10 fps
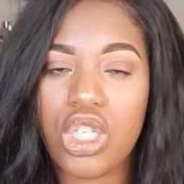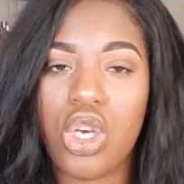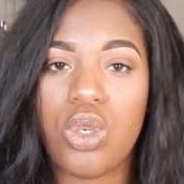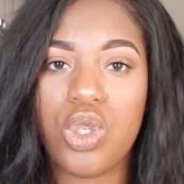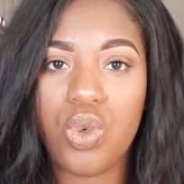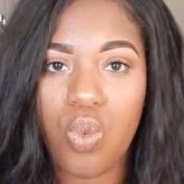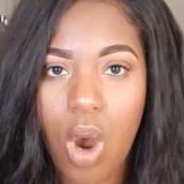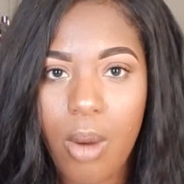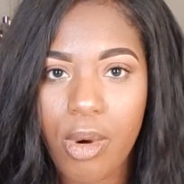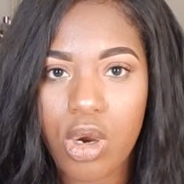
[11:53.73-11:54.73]
to go to
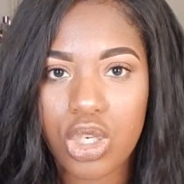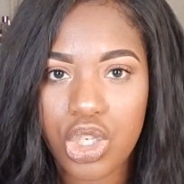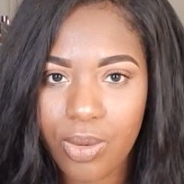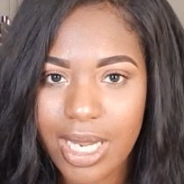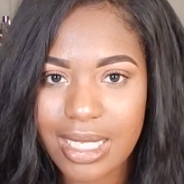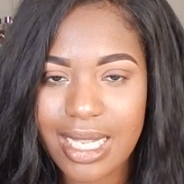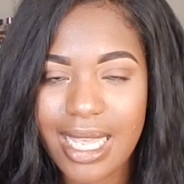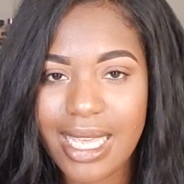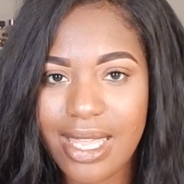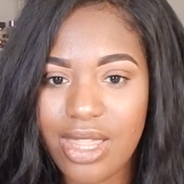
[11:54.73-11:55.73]
Walmart or Joann's
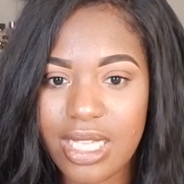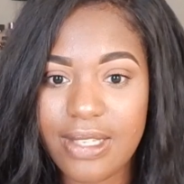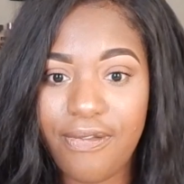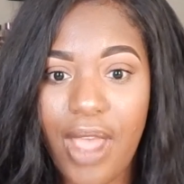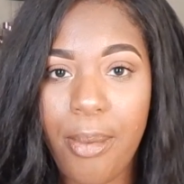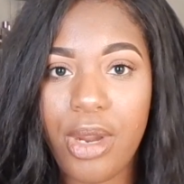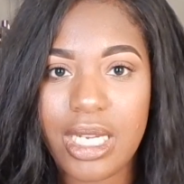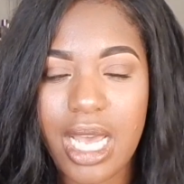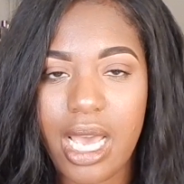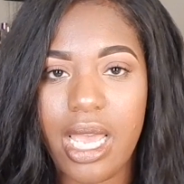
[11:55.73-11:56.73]
and get this fabric
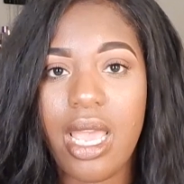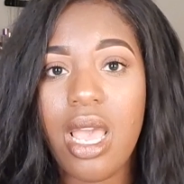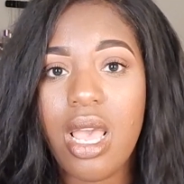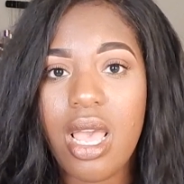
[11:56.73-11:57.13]
dye,